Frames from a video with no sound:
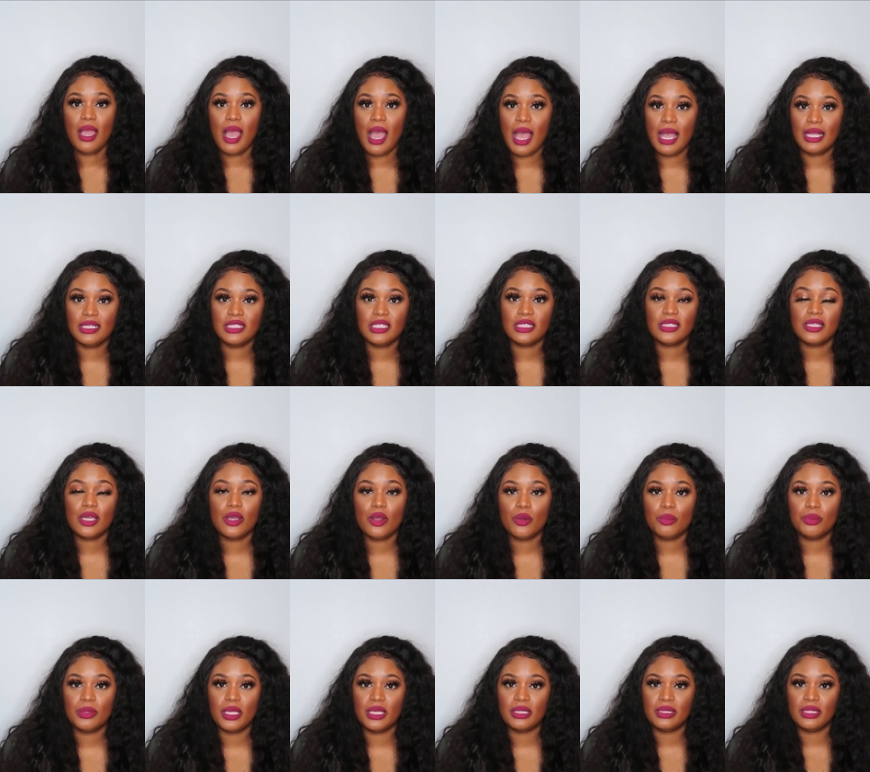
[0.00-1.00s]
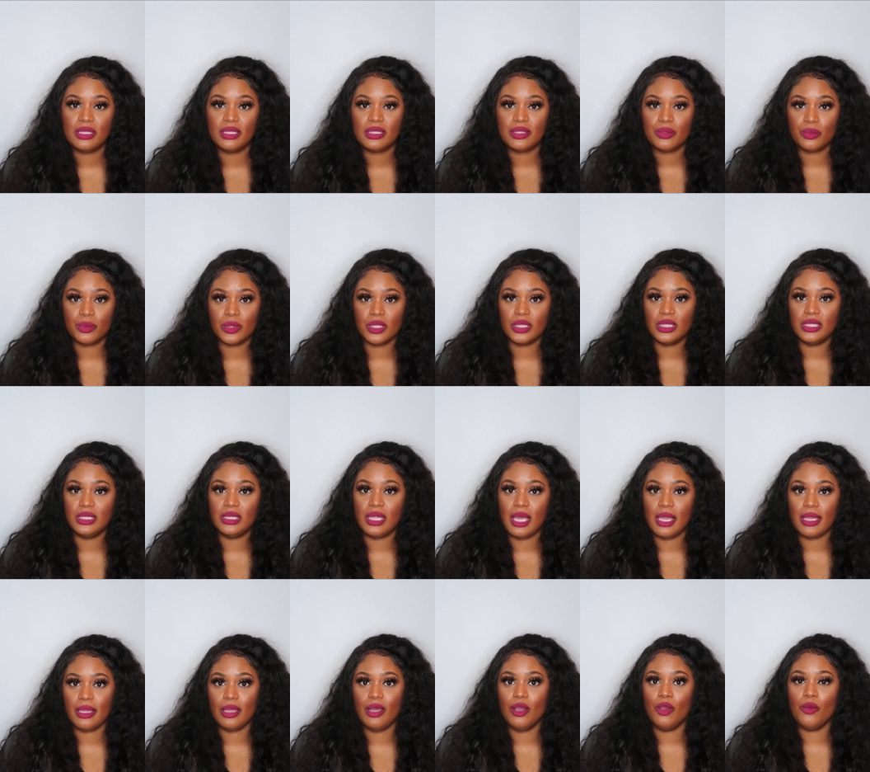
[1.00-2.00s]
I just hope that this really
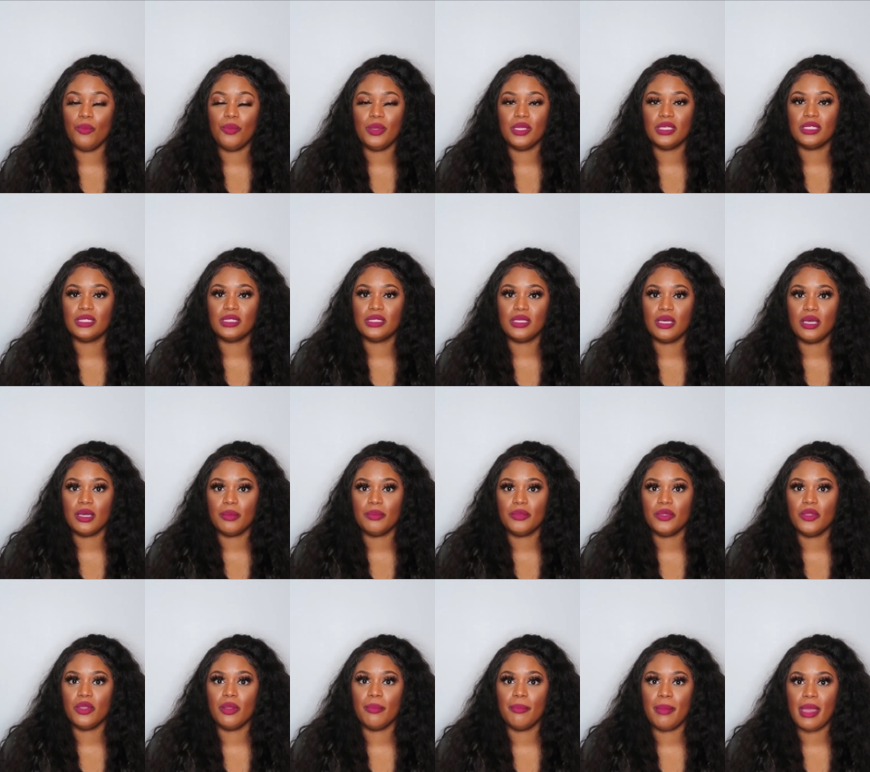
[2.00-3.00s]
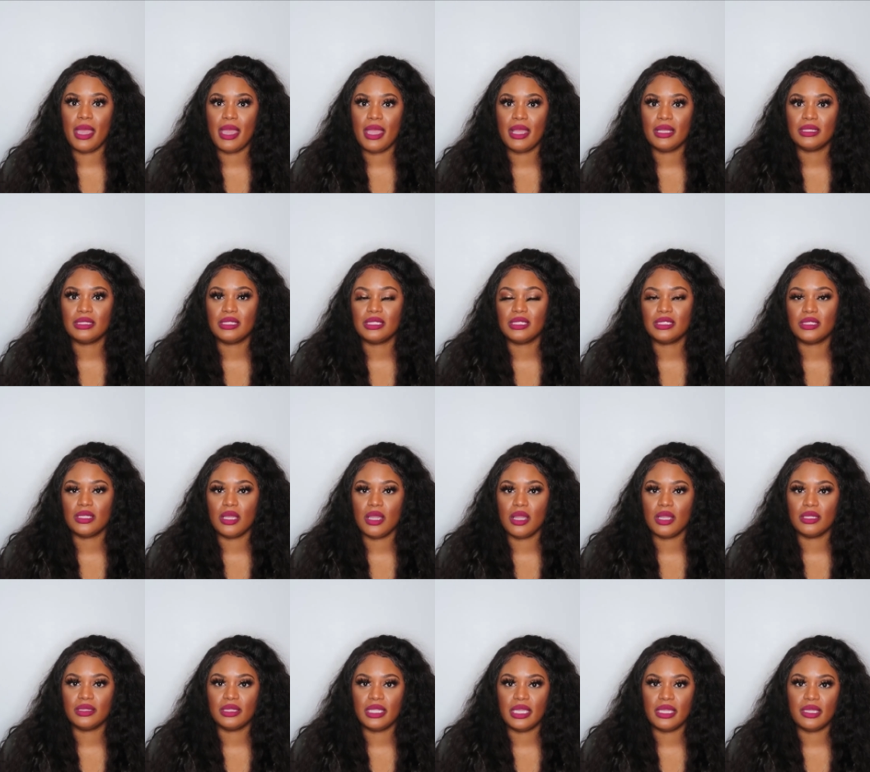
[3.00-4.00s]
like opens up your mind to
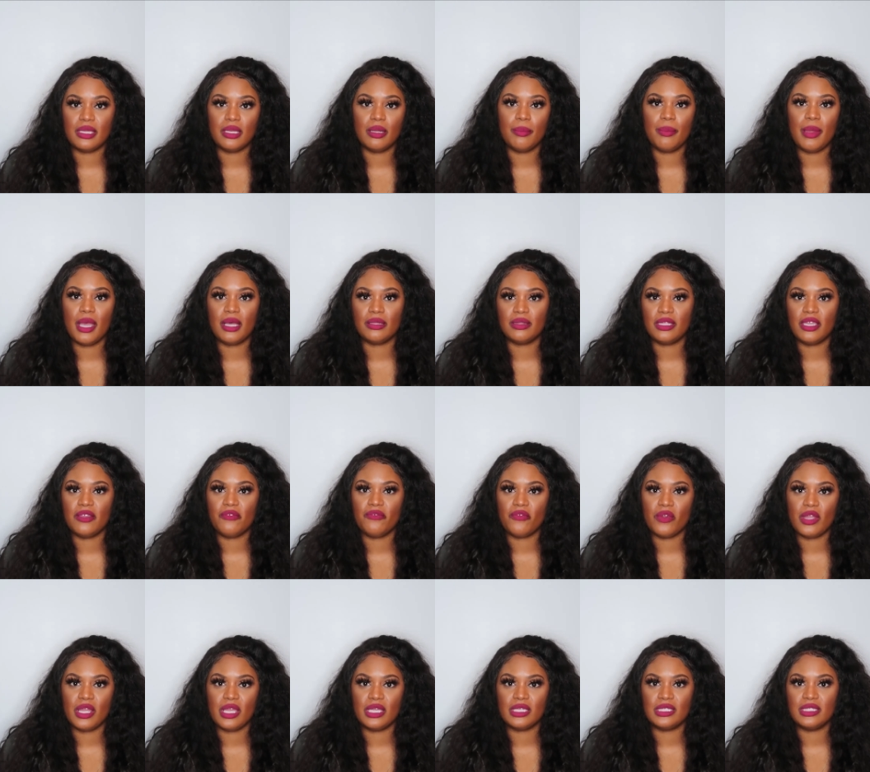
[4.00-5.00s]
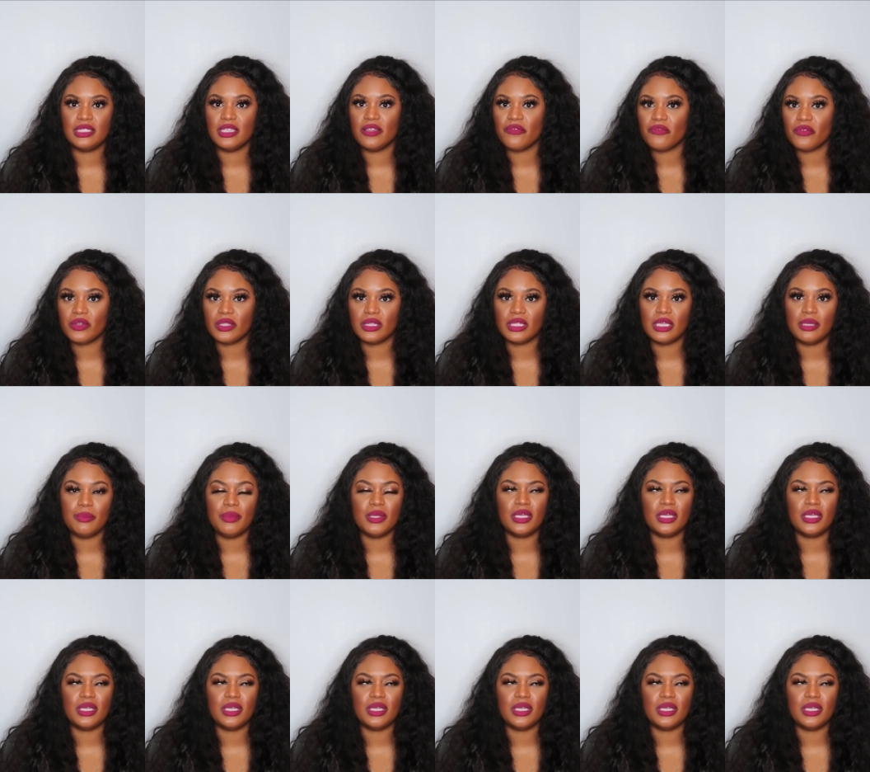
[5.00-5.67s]
start thinking about that phrase differently,